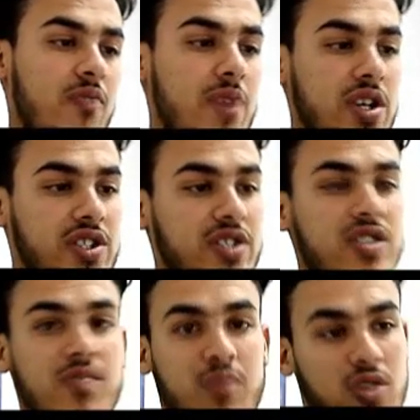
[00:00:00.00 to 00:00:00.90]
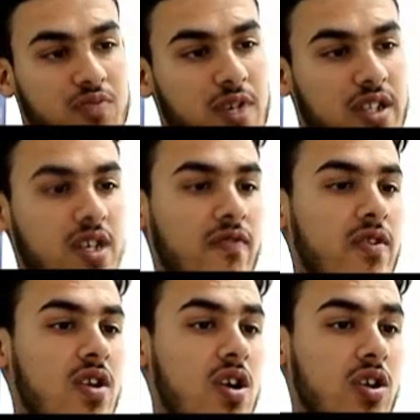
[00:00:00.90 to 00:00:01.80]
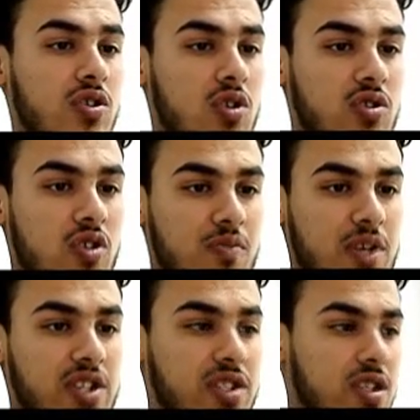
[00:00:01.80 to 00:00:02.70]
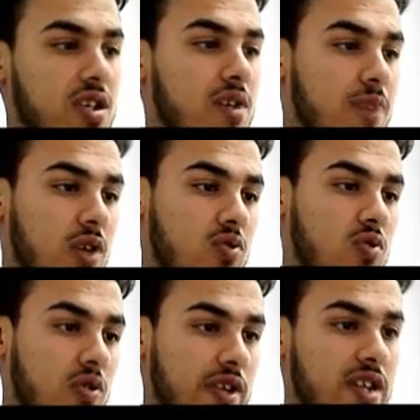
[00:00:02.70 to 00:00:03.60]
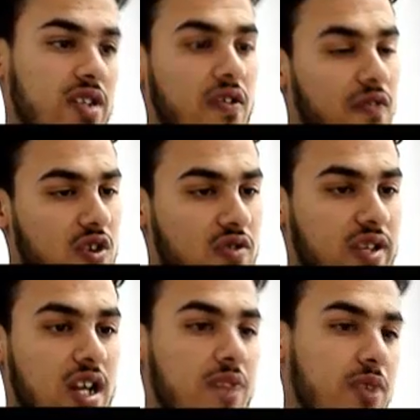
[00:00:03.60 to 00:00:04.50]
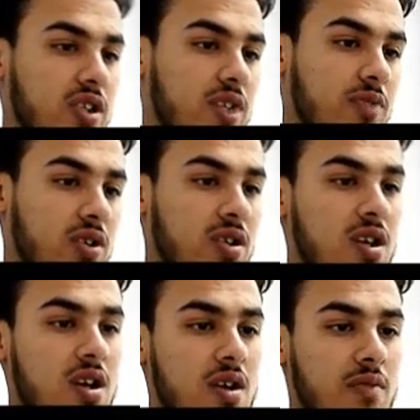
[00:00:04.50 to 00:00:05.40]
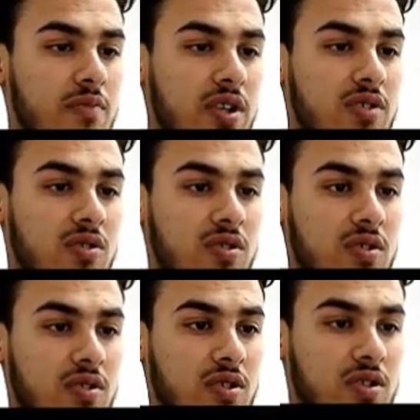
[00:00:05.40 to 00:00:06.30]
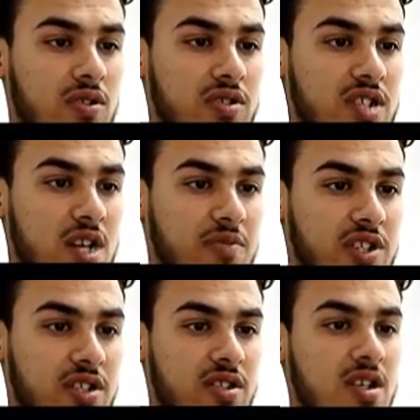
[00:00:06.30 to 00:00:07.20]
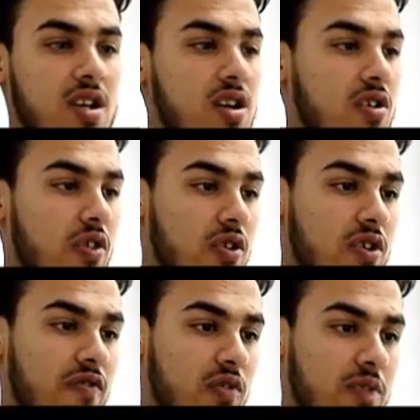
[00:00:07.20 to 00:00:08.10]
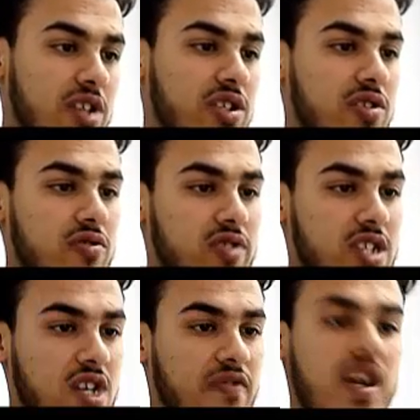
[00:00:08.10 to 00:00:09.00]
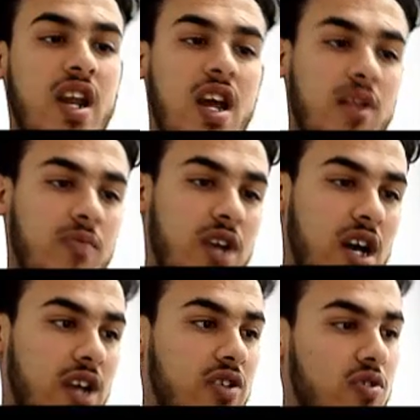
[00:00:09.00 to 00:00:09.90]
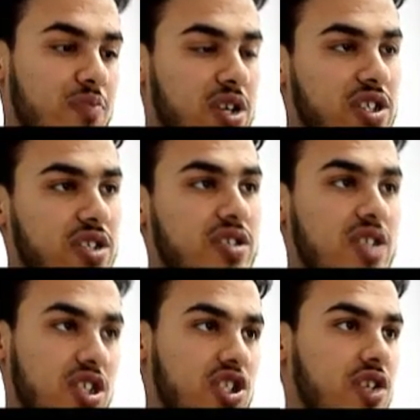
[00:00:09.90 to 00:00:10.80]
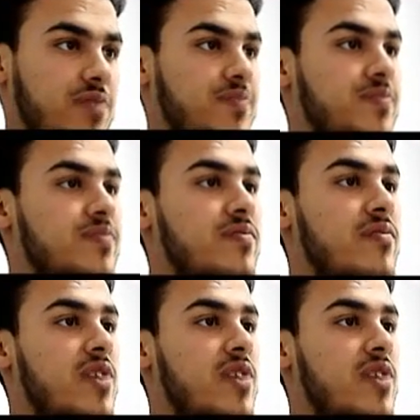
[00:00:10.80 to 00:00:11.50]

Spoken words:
Learn the patient's perspective. Talk to the patient about worries, fears, and possible misconceptions. The information you receive can help guide your patient teaching.